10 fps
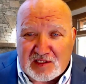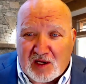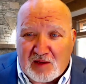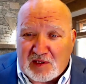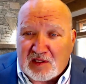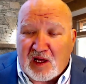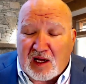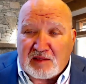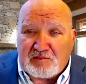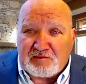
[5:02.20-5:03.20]
taught me a lot.
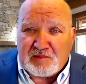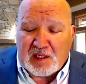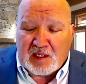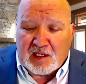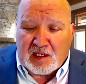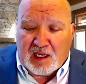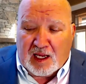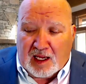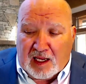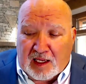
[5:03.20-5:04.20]

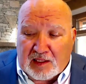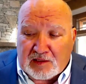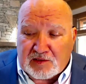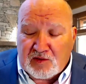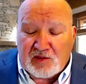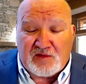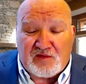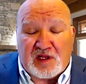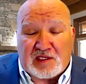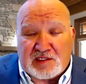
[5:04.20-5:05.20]
And two
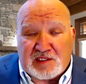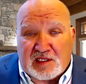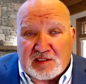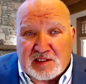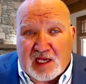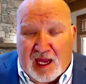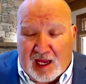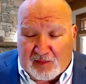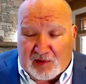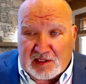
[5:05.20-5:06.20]
different incidents
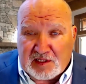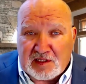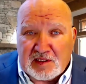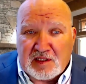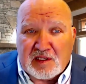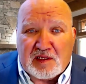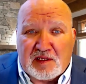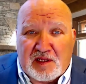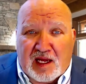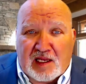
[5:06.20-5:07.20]
happened
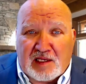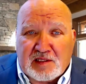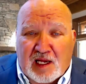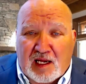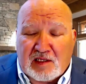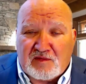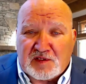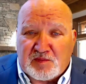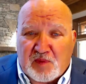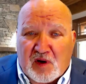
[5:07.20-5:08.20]
that kind of
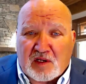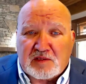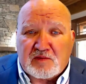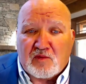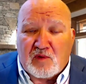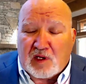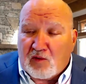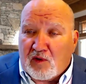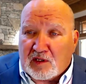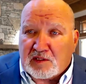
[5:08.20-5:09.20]
sparked what I
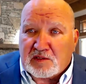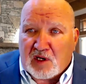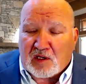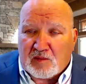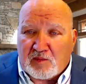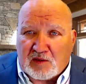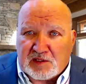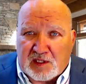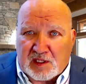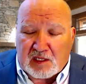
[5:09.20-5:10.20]
wanted to talk about
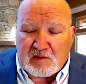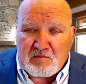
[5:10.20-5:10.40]
today.